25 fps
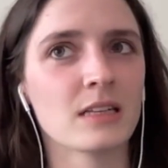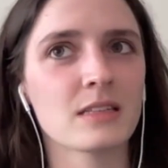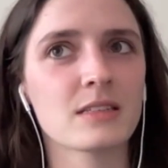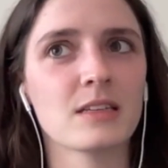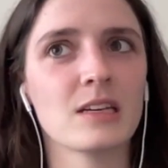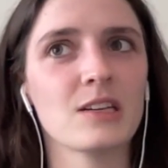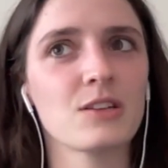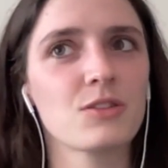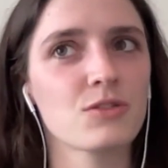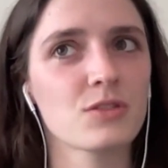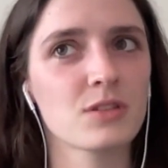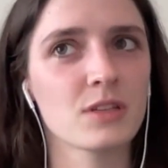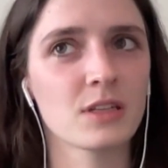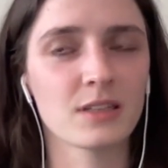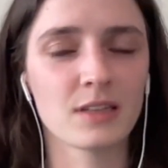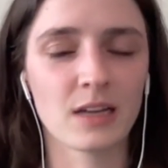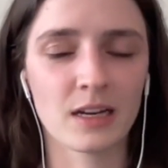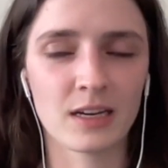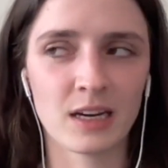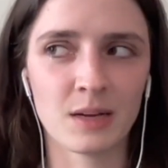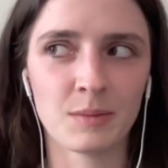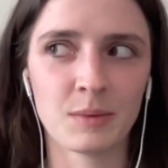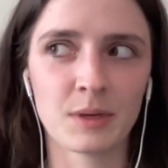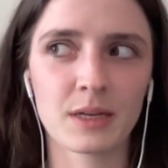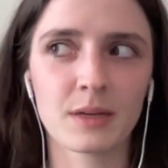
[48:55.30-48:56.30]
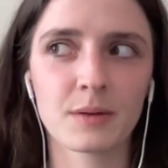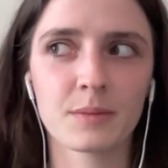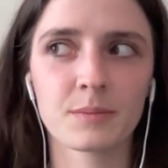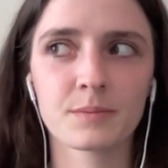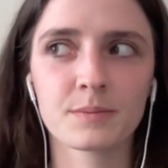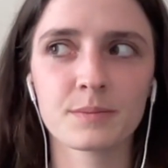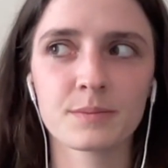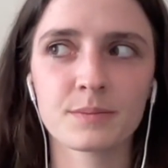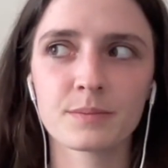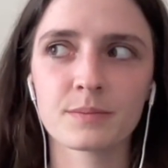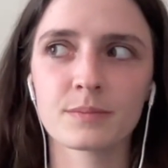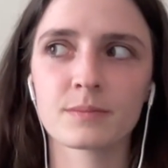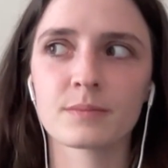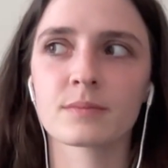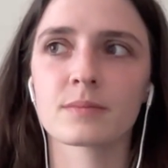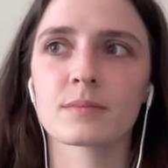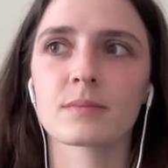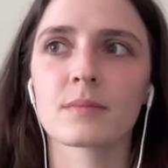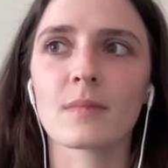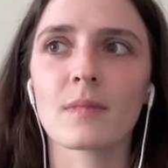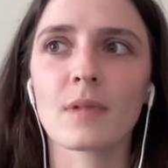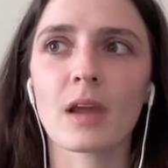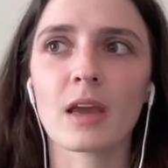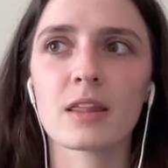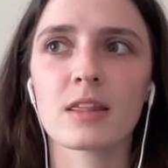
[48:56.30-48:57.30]
That's an interesting dynamic.
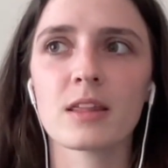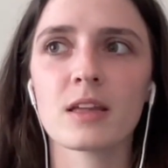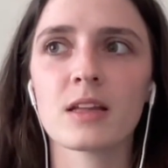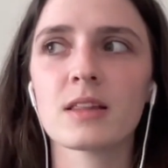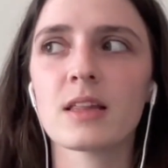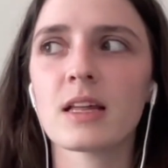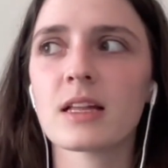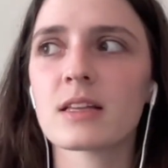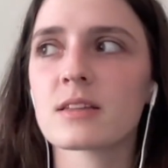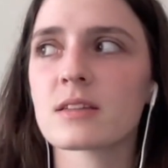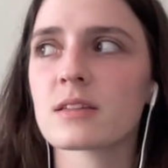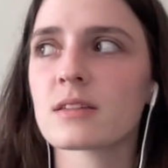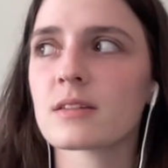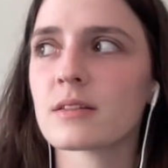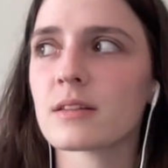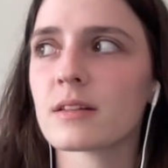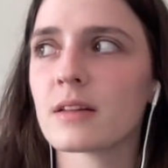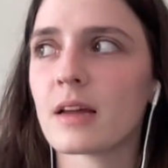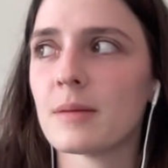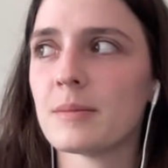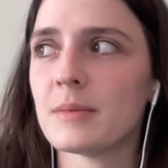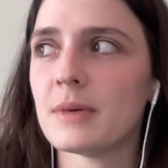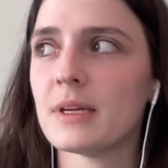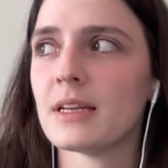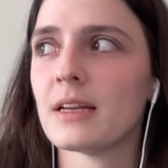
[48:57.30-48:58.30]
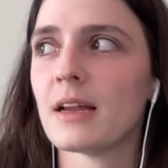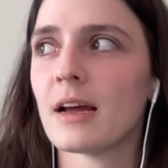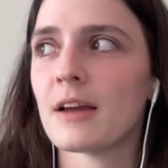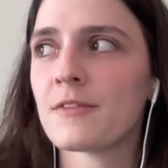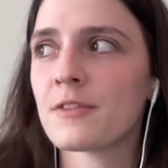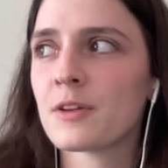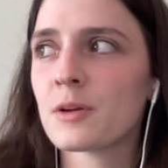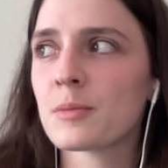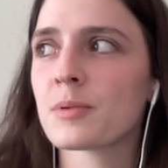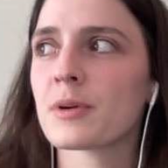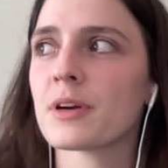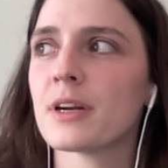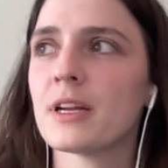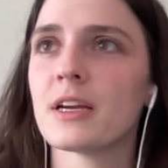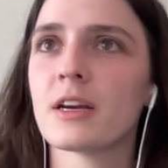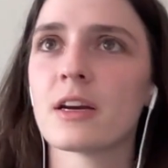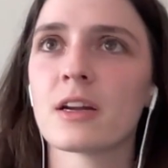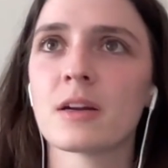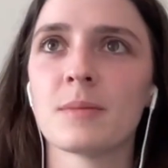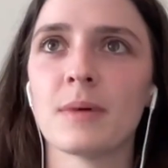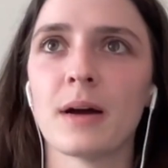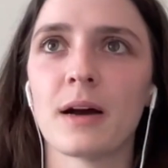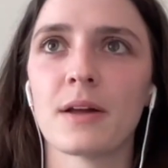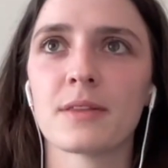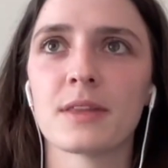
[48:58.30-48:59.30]
I think I feel pretty
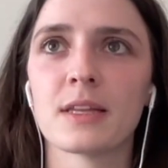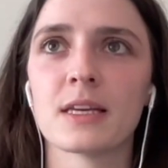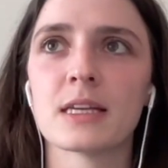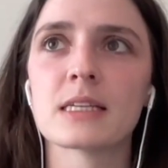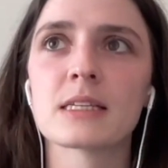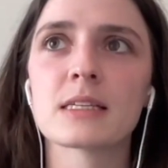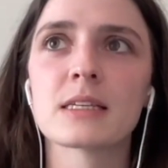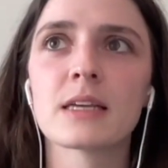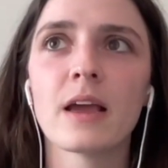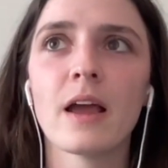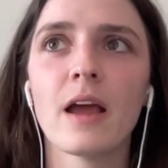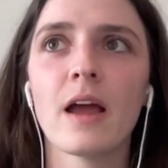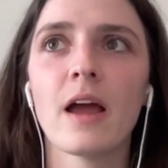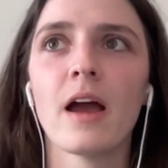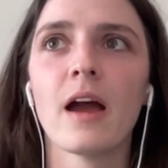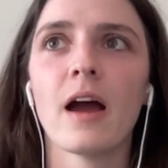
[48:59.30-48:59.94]
good about this.